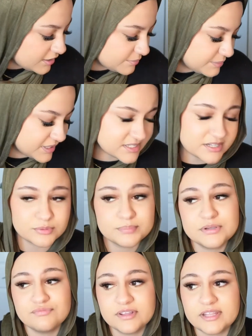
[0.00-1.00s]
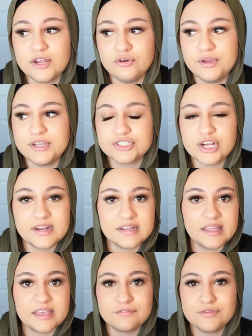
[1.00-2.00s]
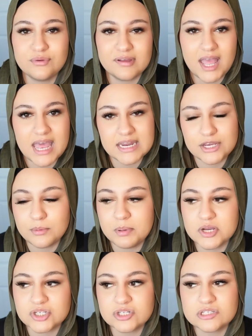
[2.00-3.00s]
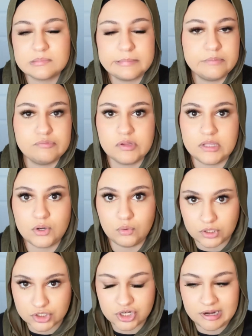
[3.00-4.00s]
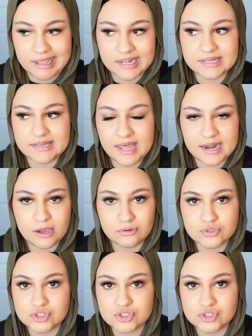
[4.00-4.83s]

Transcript: because it'll be really annoying trying to, like, if you edit your pictures, it'll be really annoying trying to edit that out.